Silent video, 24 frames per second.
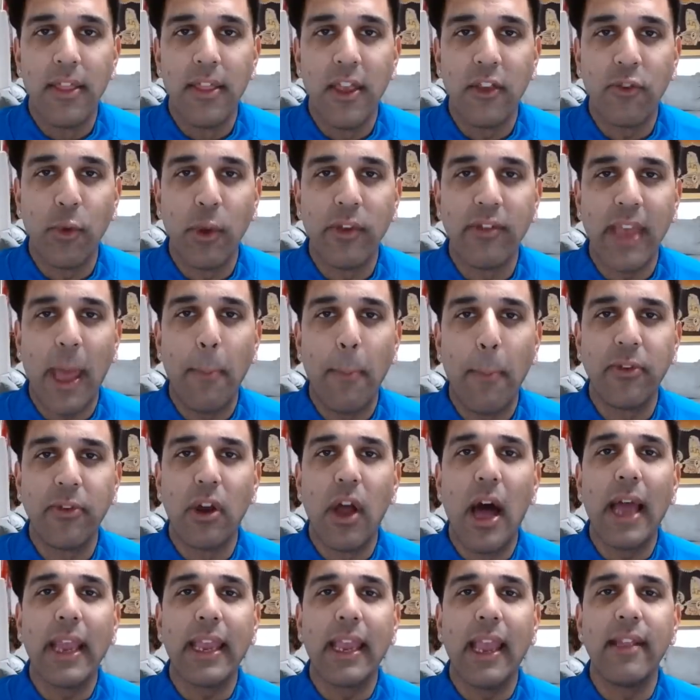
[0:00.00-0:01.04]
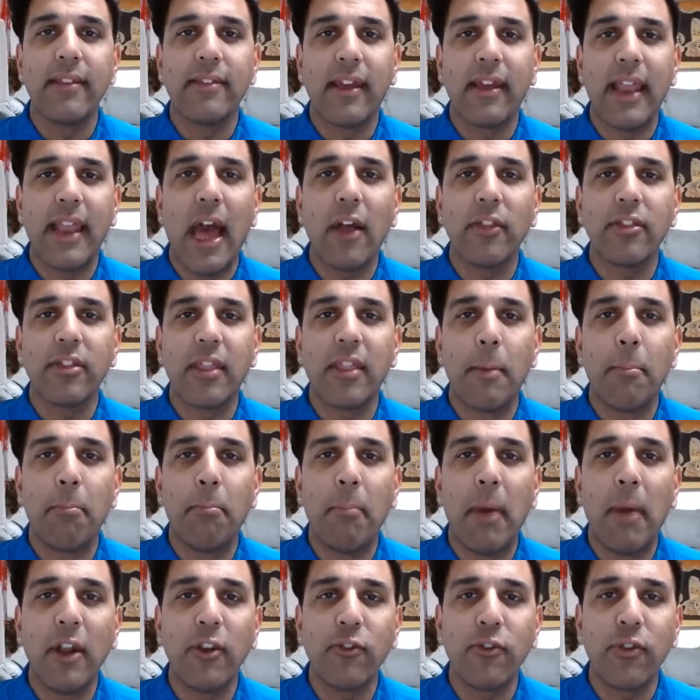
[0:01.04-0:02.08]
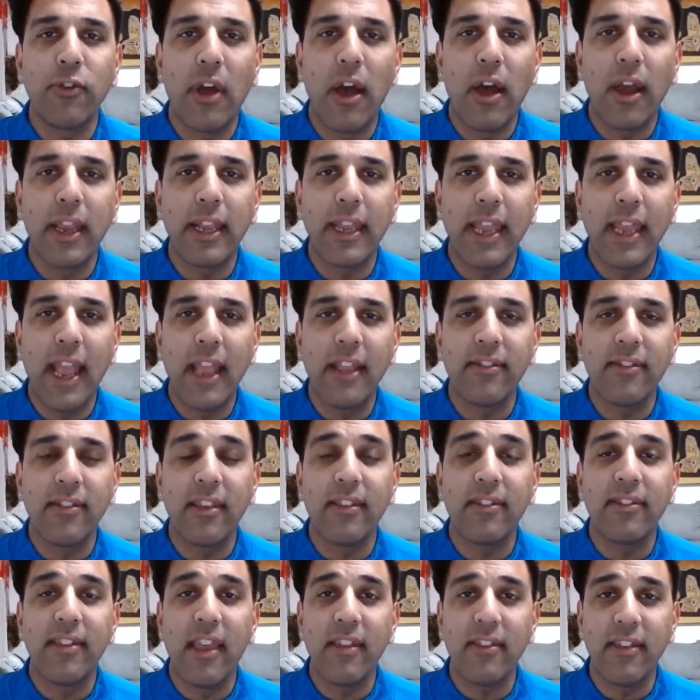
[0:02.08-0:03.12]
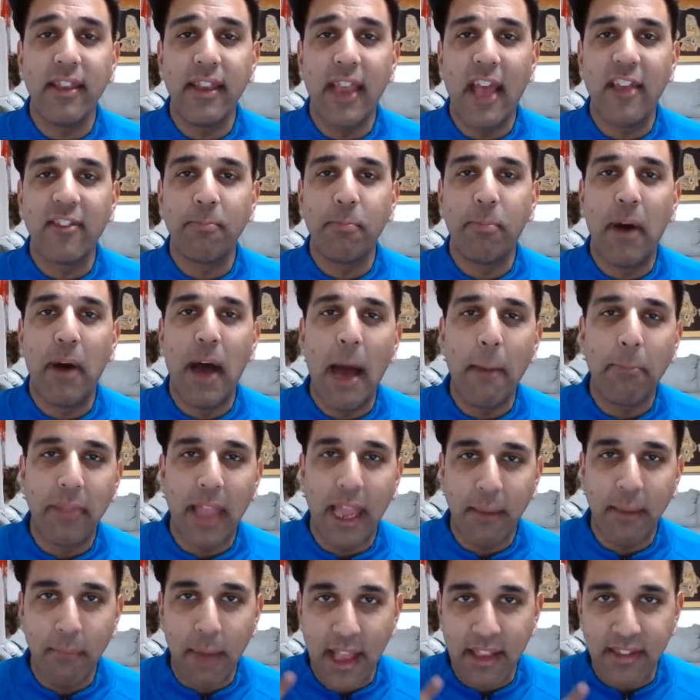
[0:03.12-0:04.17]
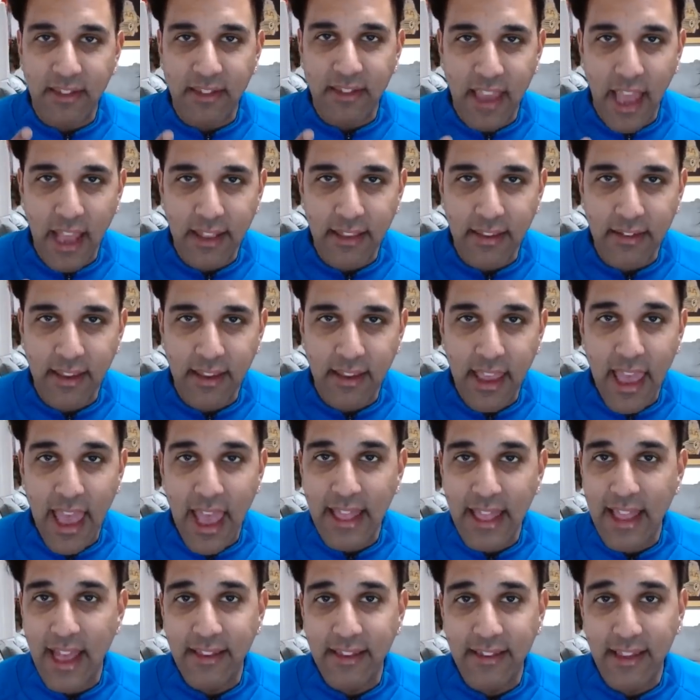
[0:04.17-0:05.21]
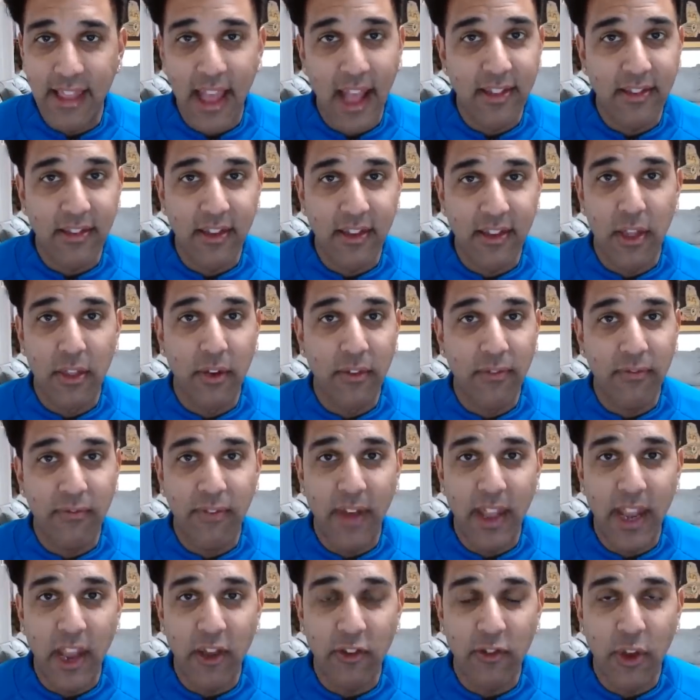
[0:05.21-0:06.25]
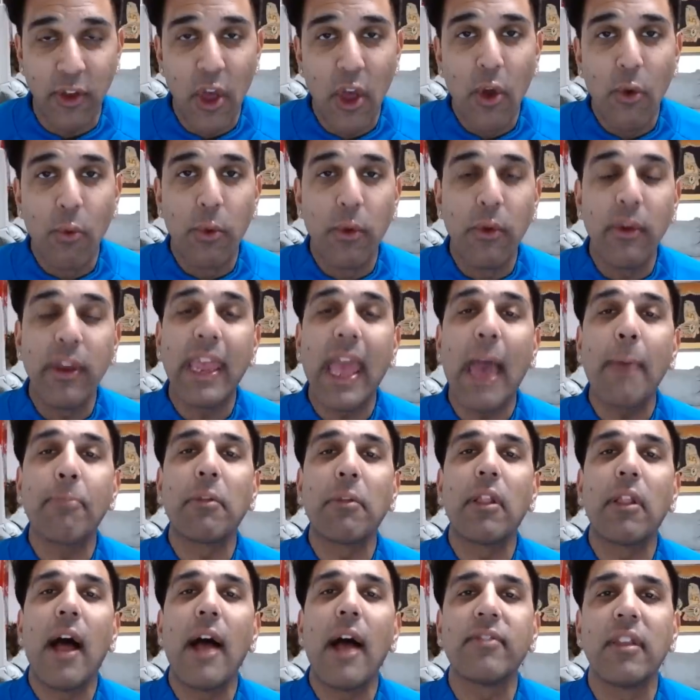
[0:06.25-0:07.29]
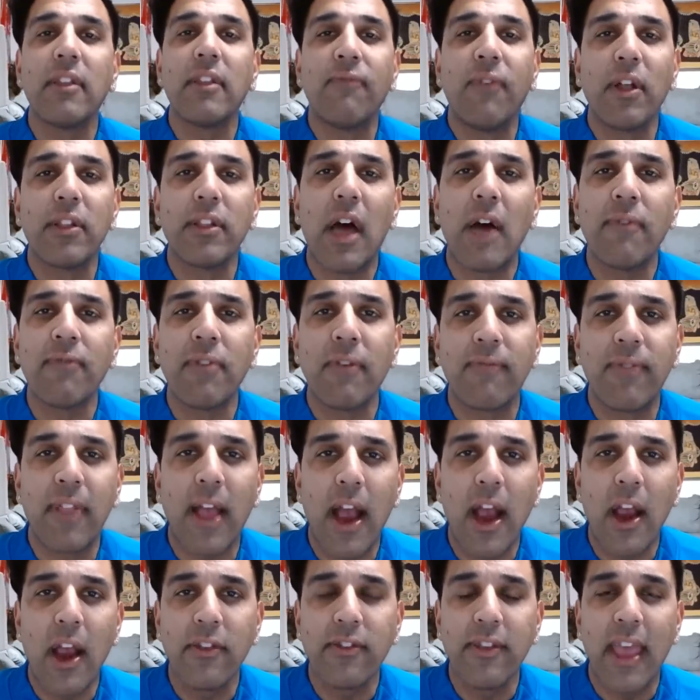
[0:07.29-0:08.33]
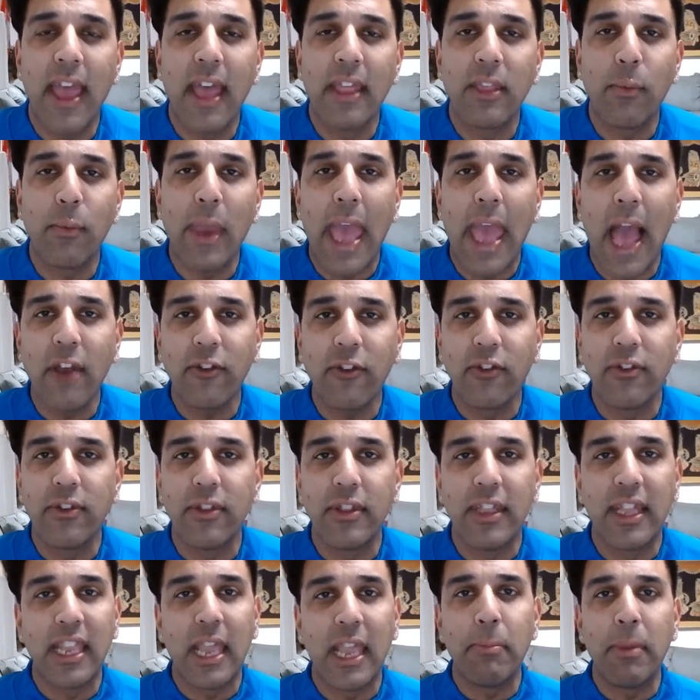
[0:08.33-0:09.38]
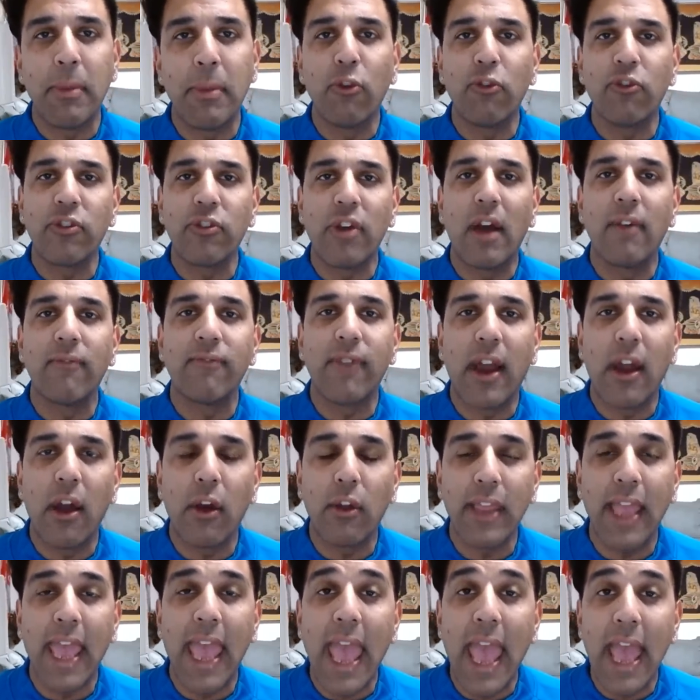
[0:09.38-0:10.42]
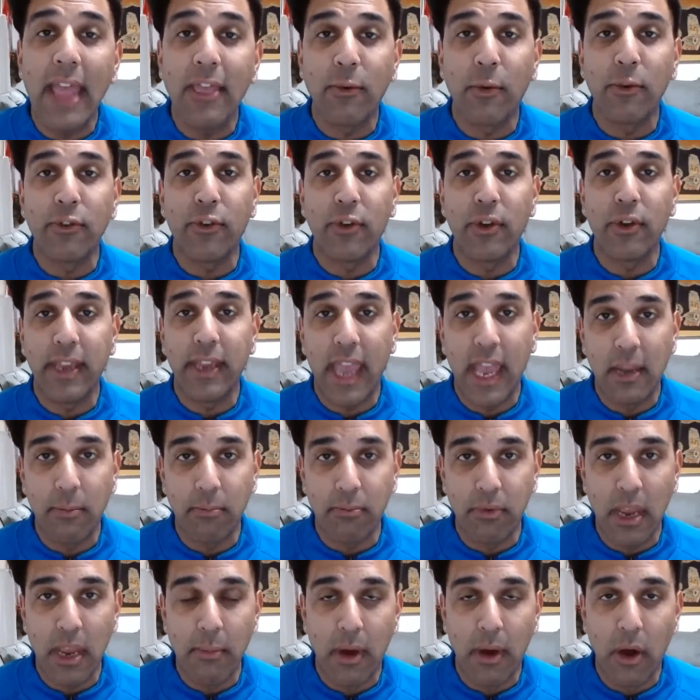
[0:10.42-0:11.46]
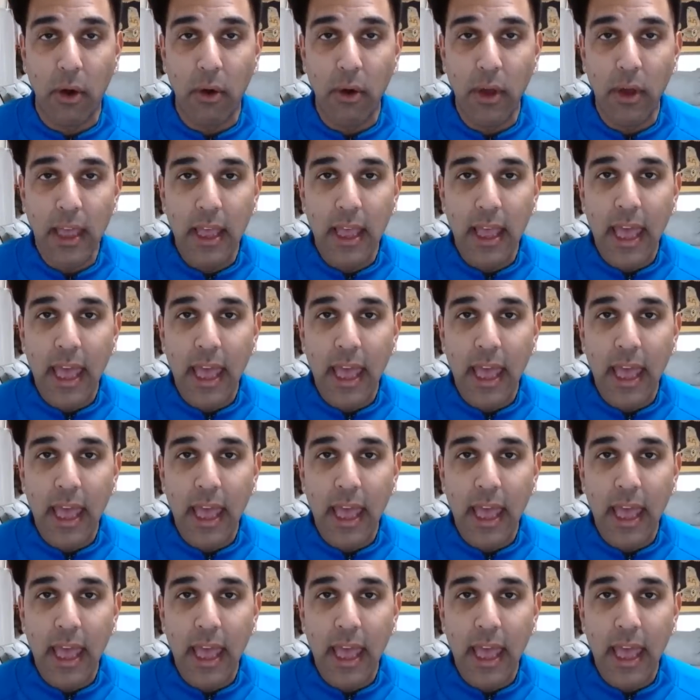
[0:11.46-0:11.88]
On this week's episode of Hockey Inside Out, the Montreal Canadiens season has popped like my zit. And that's it. That's all. They're finished. We recap the loss of the Philadelphia Flyers and the reaction to the debut of Sean Farrell and the return of Cayden Primeau.